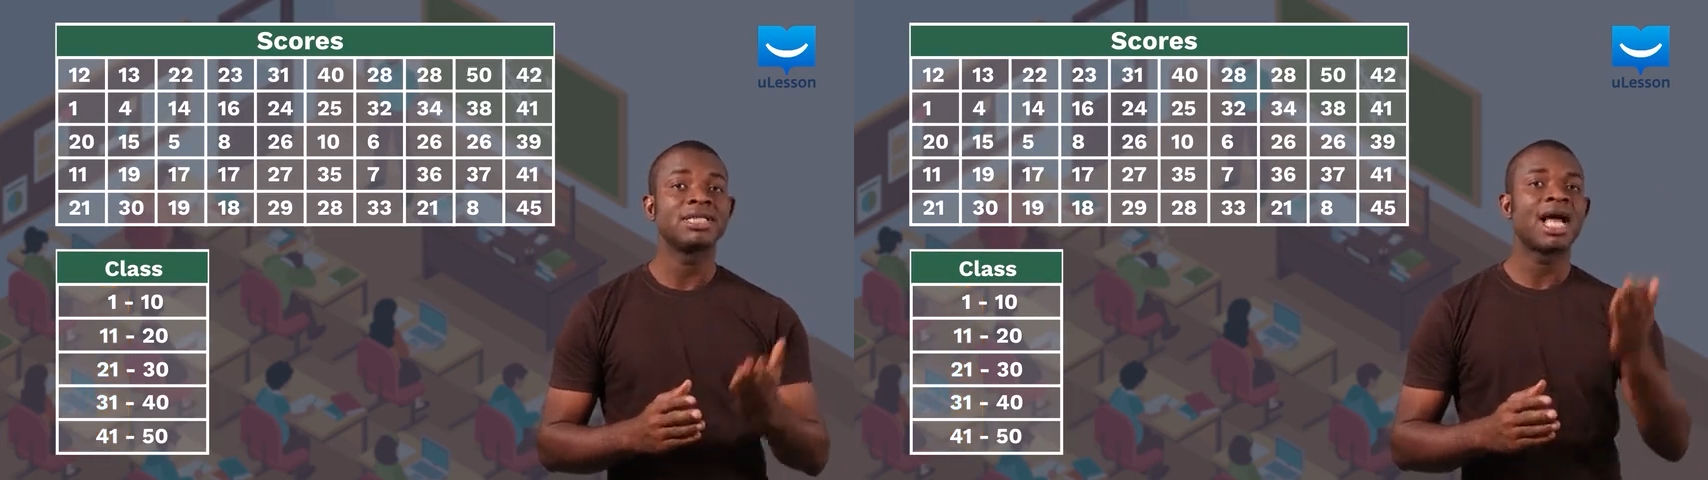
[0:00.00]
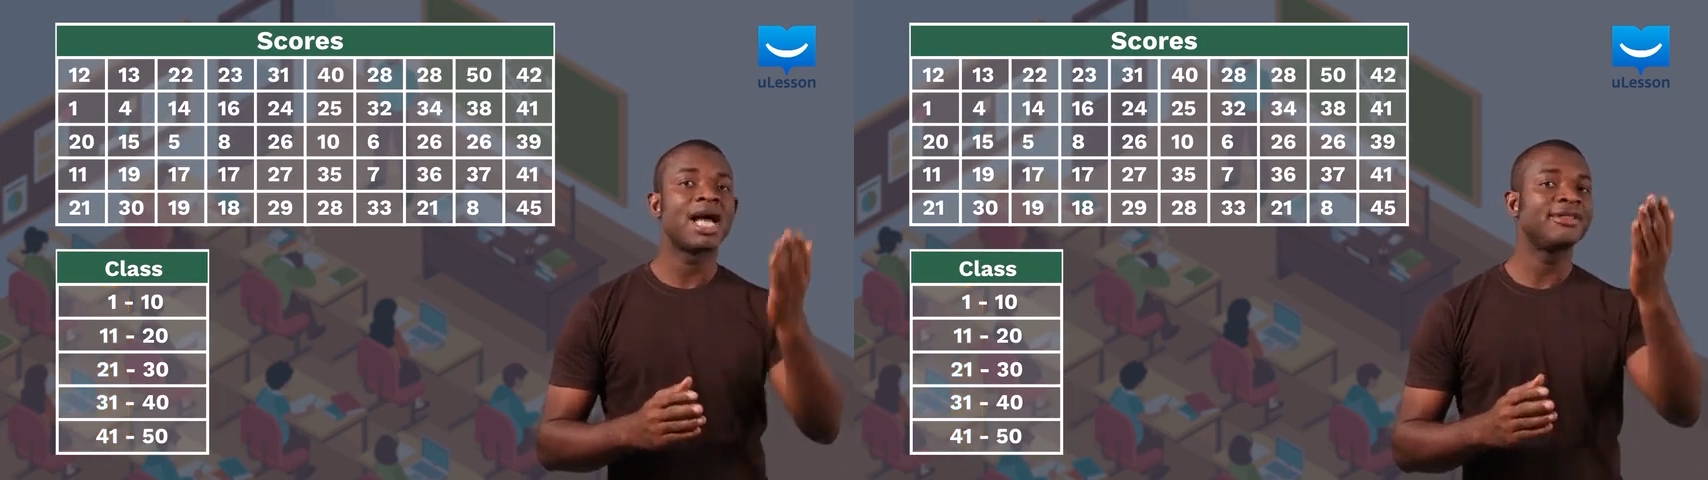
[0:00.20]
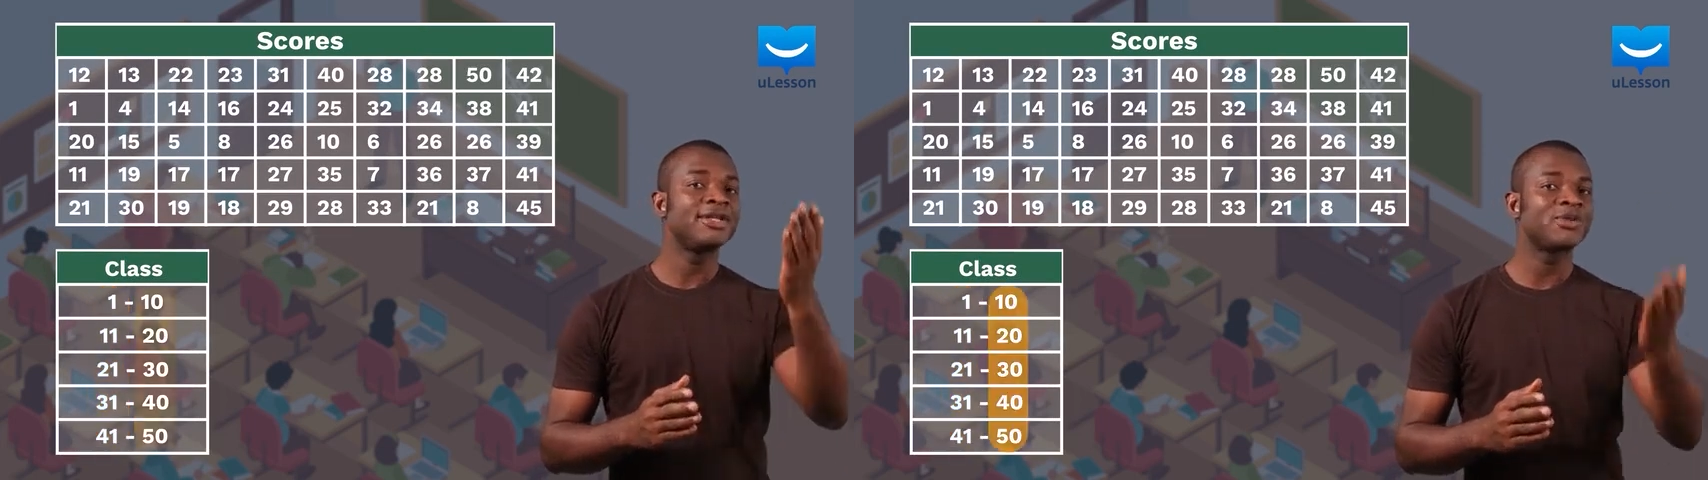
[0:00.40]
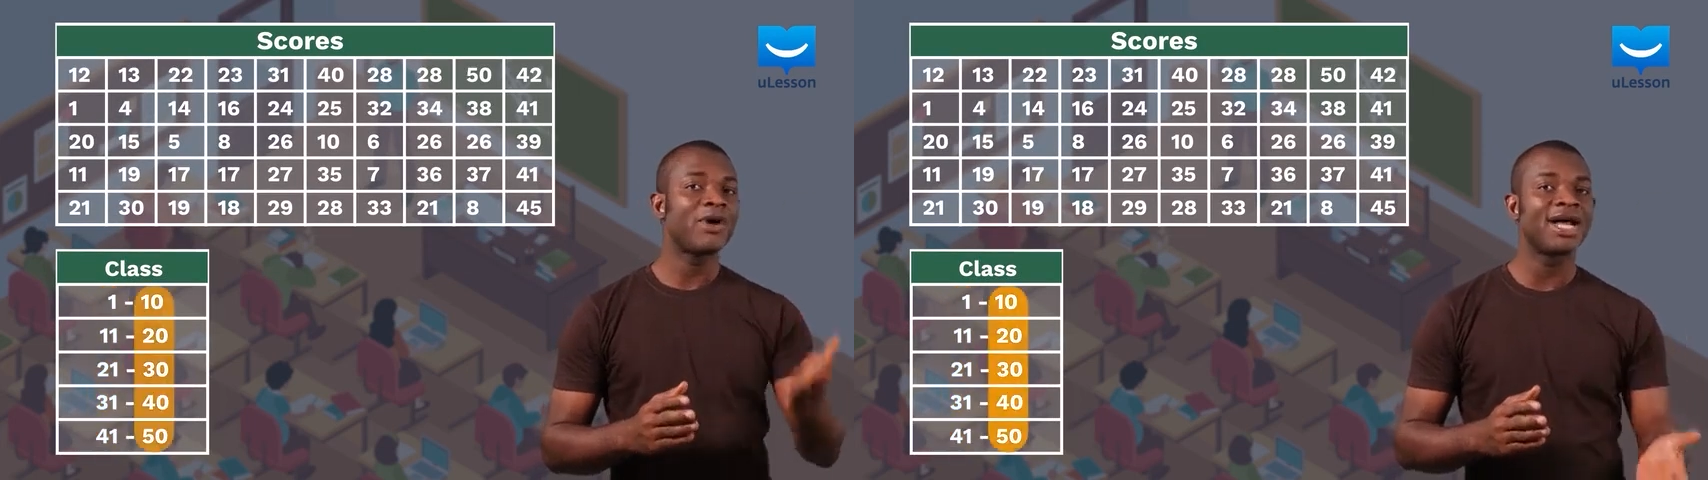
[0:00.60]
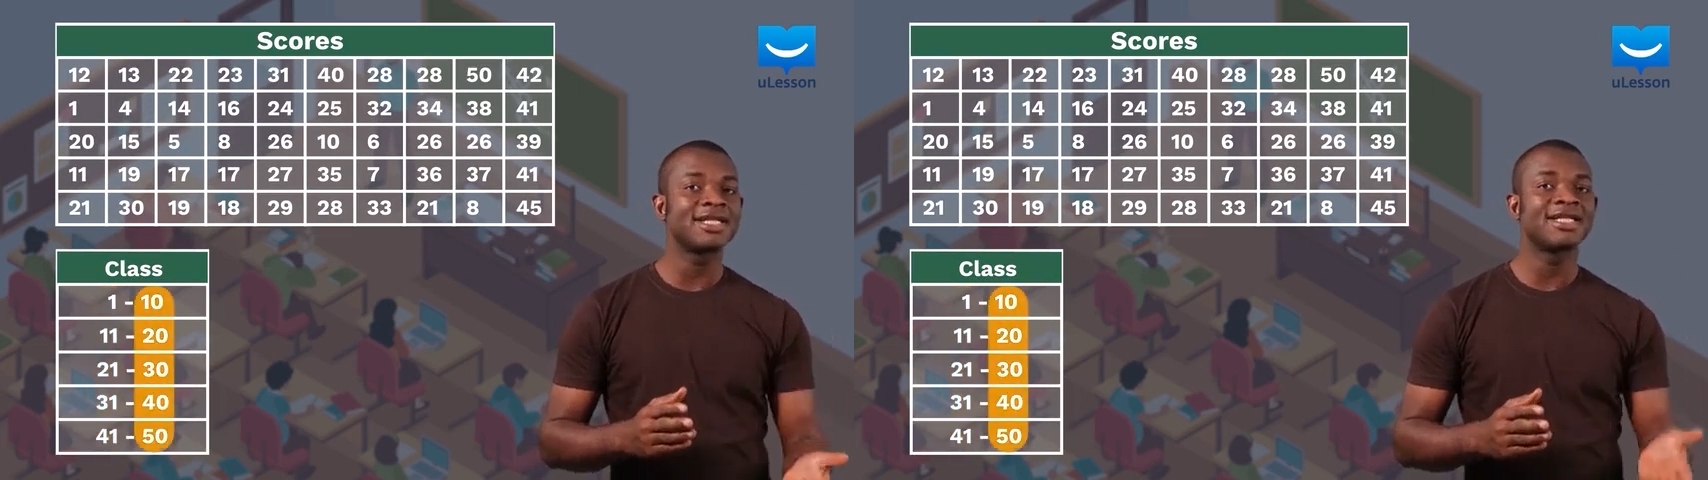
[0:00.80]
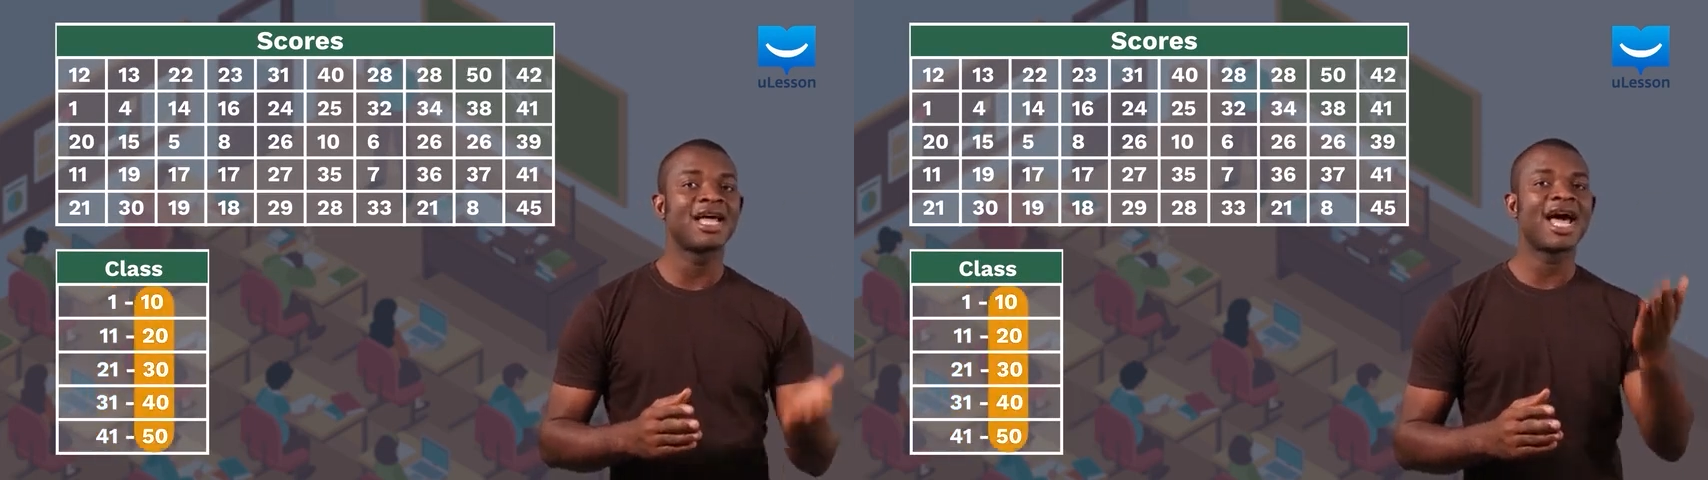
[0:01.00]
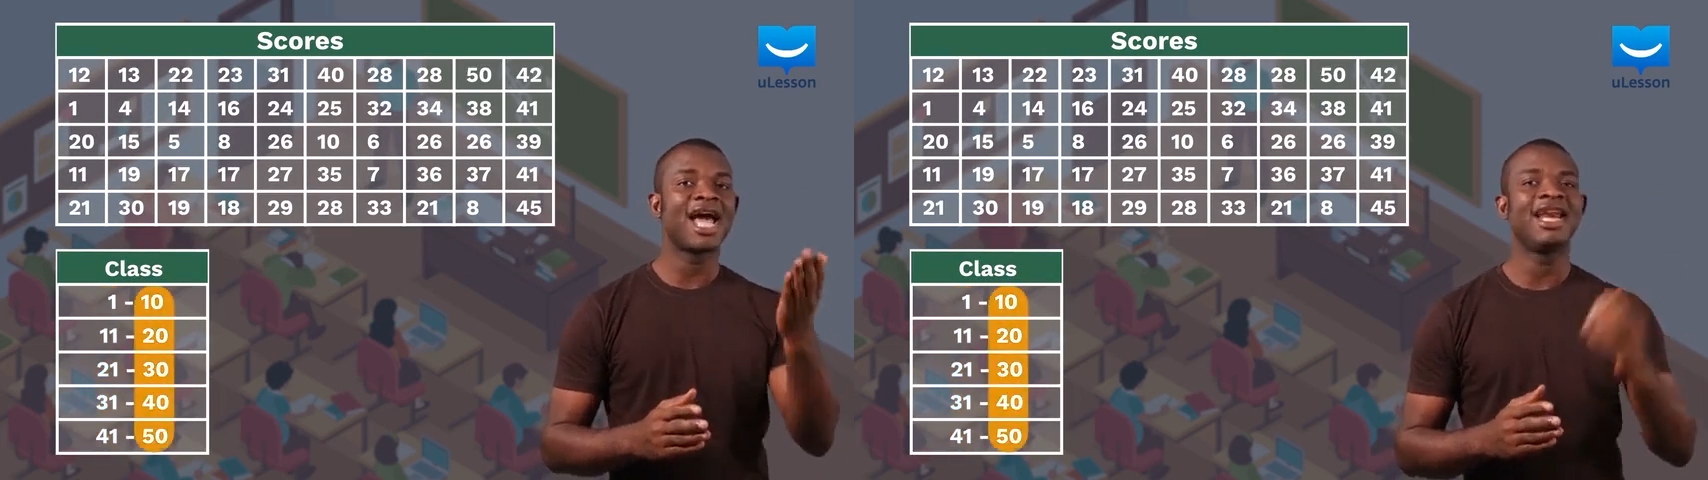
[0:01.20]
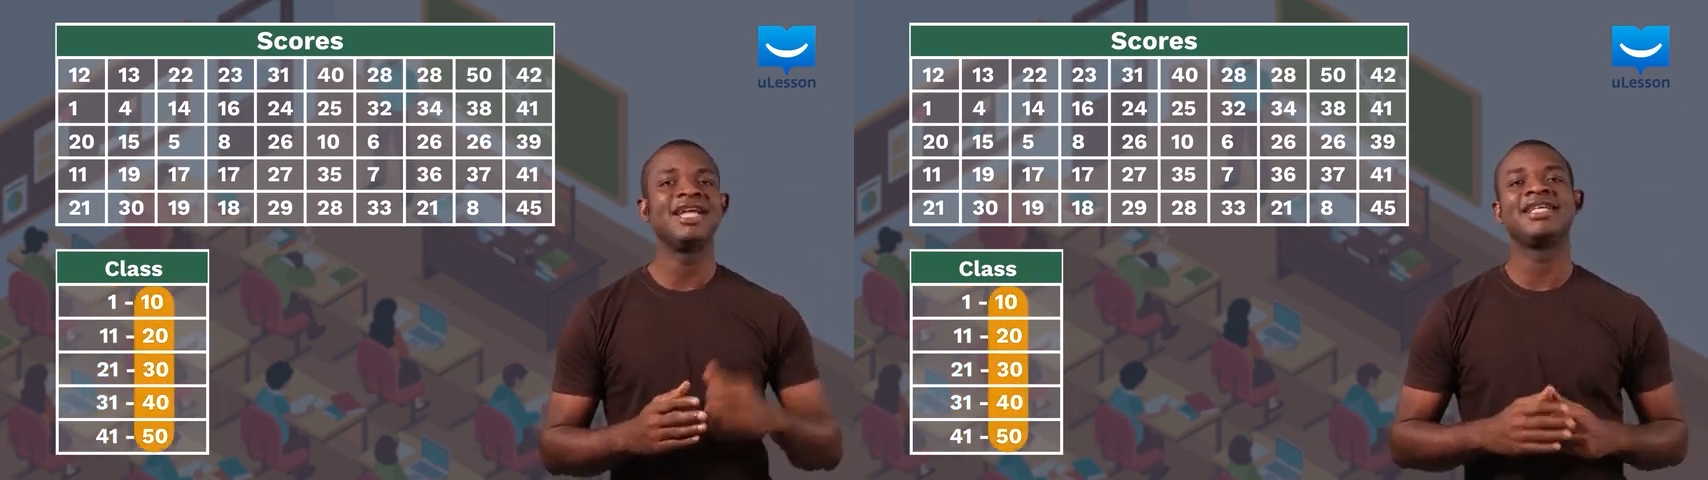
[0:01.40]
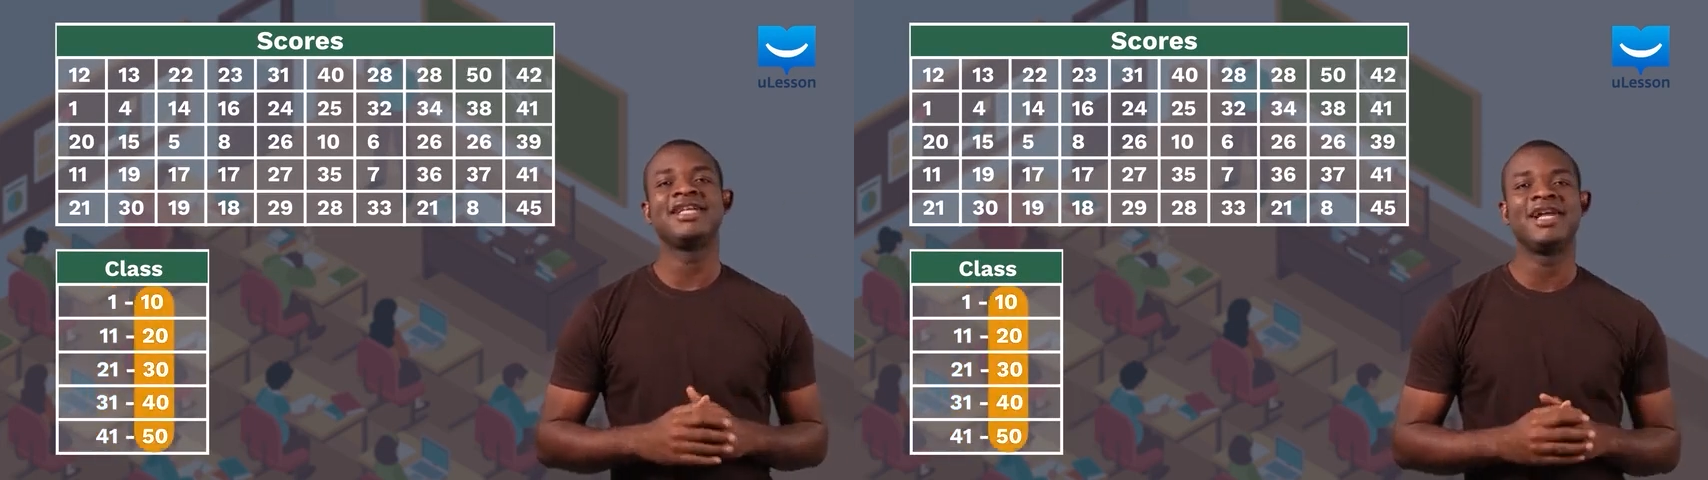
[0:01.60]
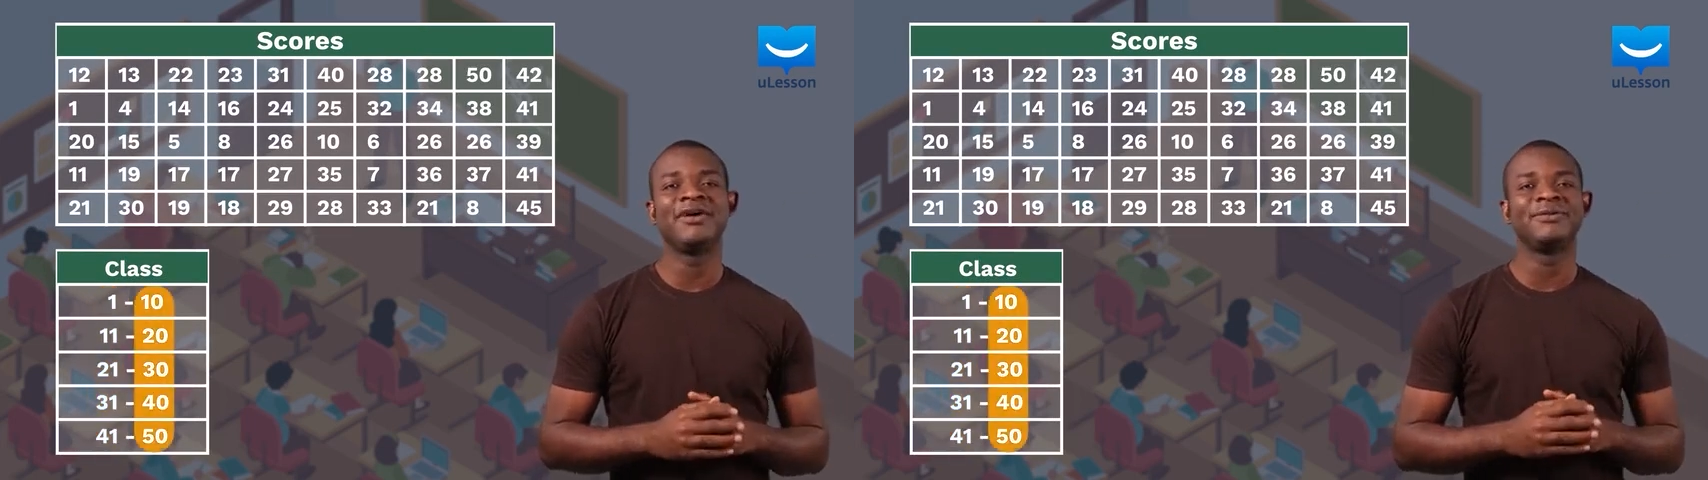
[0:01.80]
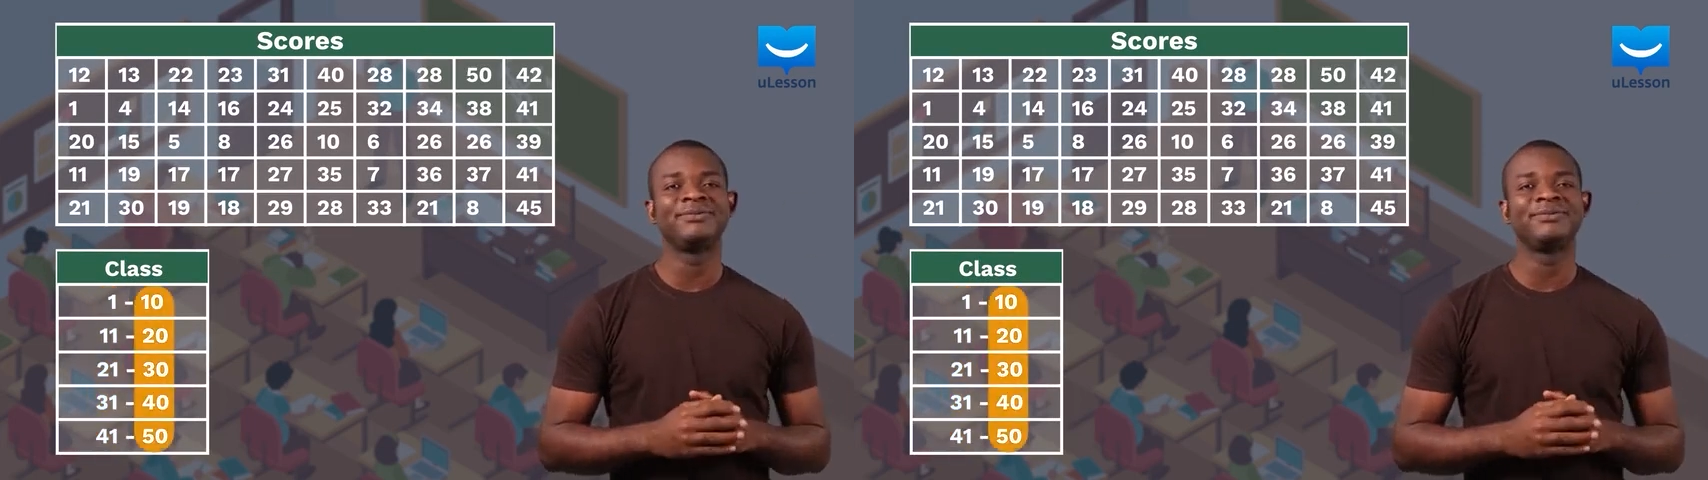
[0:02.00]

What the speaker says: are these ones highlighted now.